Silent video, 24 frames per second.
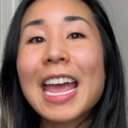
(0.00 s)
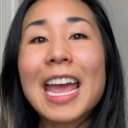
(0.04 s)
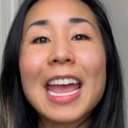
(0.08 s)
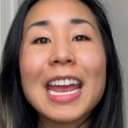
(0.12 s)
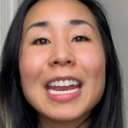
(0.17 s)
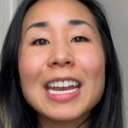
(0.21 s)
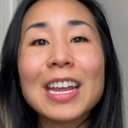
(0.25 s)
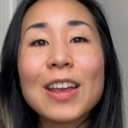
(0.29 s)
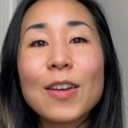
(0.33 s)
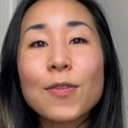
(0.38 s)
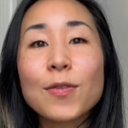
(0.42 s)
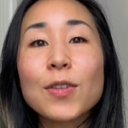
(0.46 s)

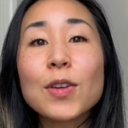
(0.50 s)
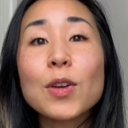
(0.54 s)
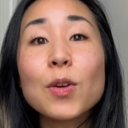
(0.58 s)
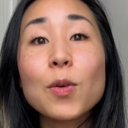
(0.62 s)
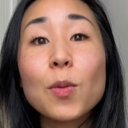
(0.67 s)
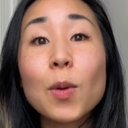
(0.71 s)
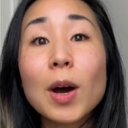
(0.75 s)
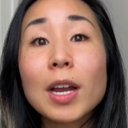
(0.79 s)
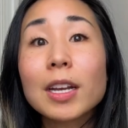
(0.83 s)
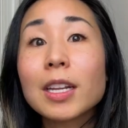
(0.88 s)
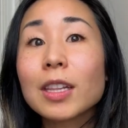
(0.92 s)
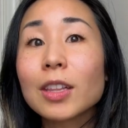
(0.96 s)
And if you
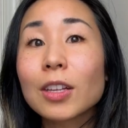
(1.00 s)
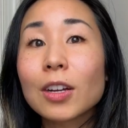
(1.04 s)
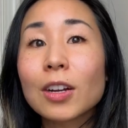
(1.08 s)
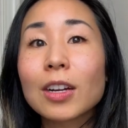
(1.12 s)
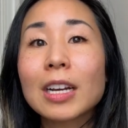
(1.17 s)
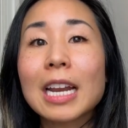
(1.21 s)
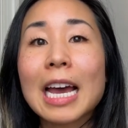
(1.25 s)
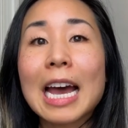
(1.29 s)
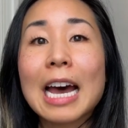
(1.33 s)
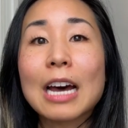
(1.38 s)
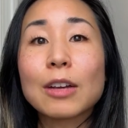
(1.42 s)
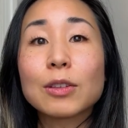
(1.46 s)
want to
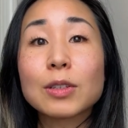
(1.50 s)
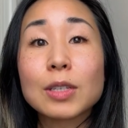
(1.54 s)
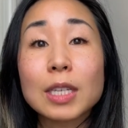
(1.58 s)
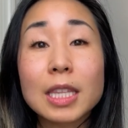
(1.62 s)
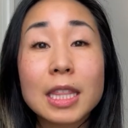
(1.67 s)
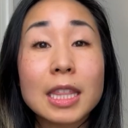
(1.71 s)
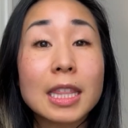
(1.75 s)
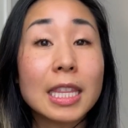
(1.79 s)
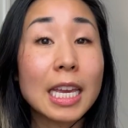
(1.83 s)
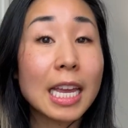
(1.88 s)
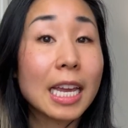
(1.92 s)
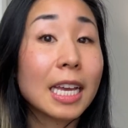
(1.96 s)
learn how
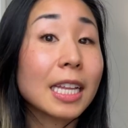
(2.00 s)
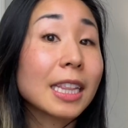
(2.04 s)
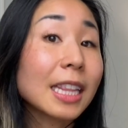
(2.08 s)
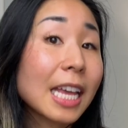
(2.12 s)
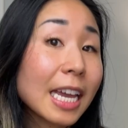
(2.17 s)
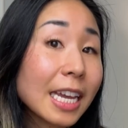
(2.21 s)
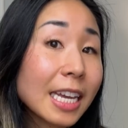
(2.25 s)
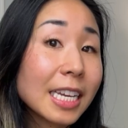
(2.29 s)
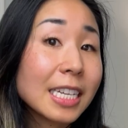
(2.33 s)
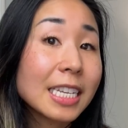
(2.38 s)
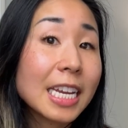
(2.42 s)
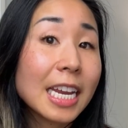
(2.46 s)
to think
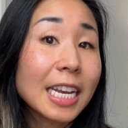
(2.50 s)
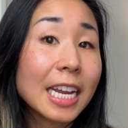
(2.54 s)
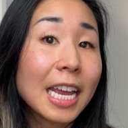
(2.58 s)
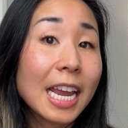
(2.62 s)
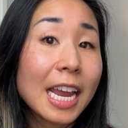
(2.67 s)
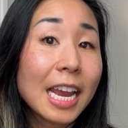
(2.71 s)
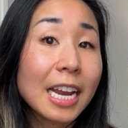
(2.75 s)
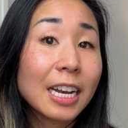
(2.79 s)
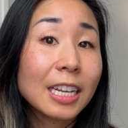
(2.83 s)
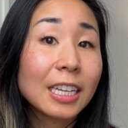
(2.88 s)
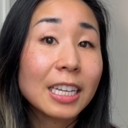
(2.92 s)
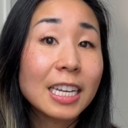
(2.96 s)
like a data
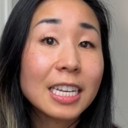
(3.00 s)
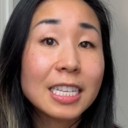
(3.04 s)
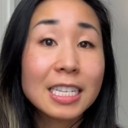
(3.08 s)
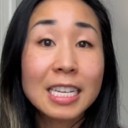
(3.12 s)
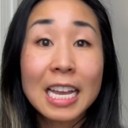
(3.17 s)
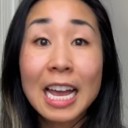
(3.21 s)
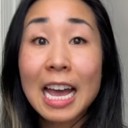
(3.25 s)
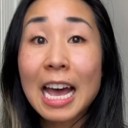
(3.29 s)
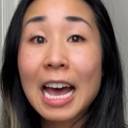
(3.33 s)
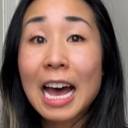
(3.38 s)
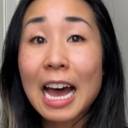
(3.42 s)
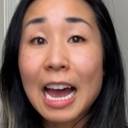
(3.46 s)
analyst,